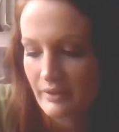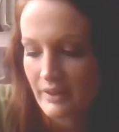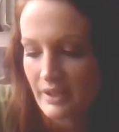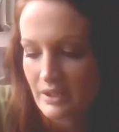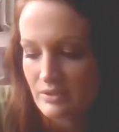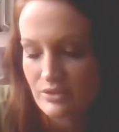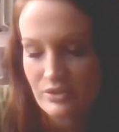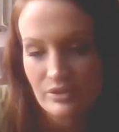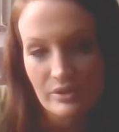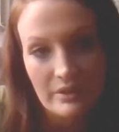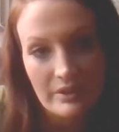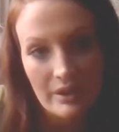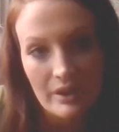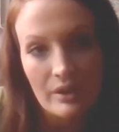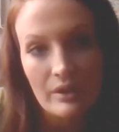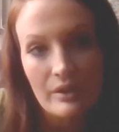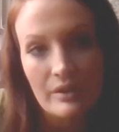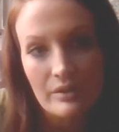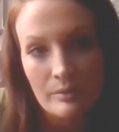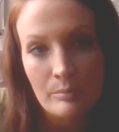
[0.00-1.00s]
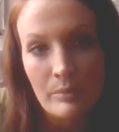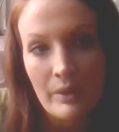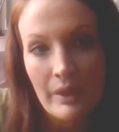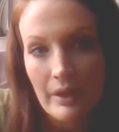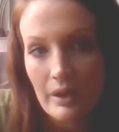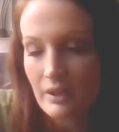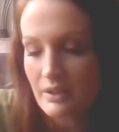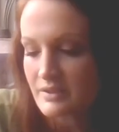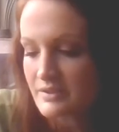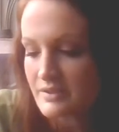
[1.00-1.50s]
They usually carry them
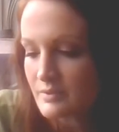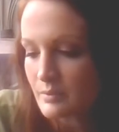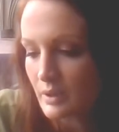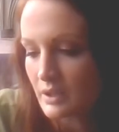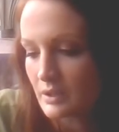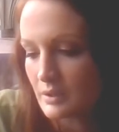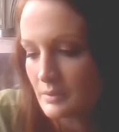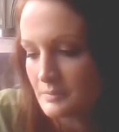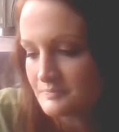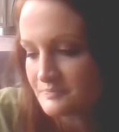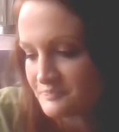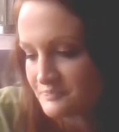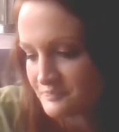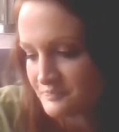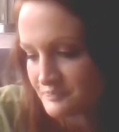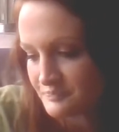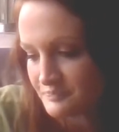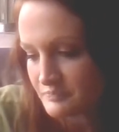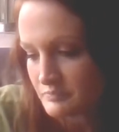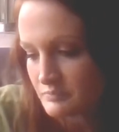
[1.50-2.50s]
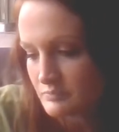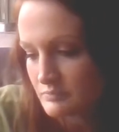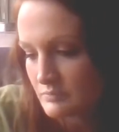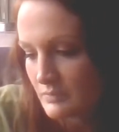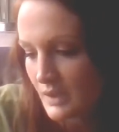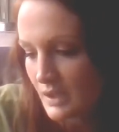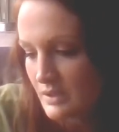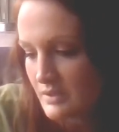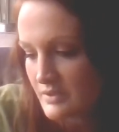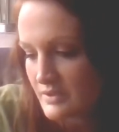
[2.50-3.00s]
there as well.
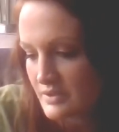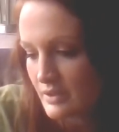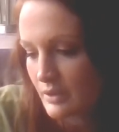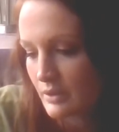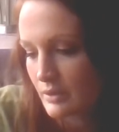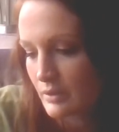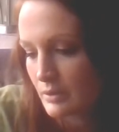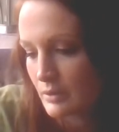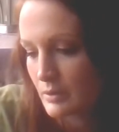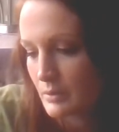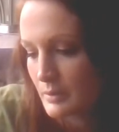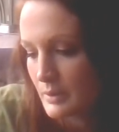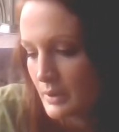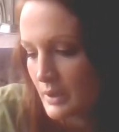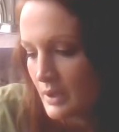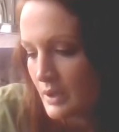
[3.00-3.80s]
So